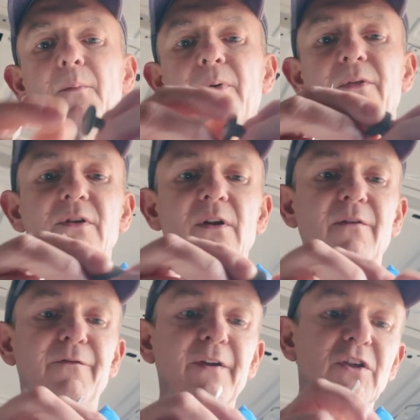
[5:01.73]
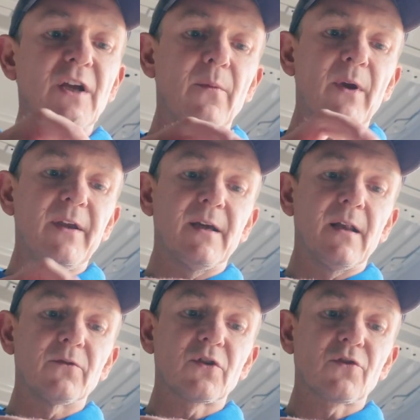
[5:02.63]
But there's like a V shape where you can get
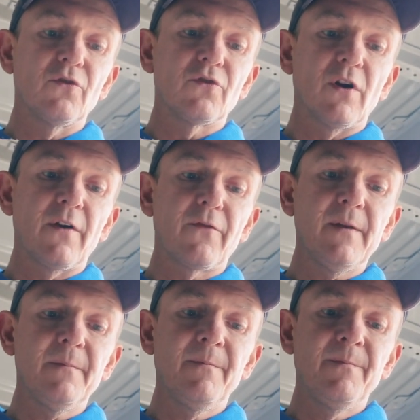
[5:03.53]
a little screwdriver in,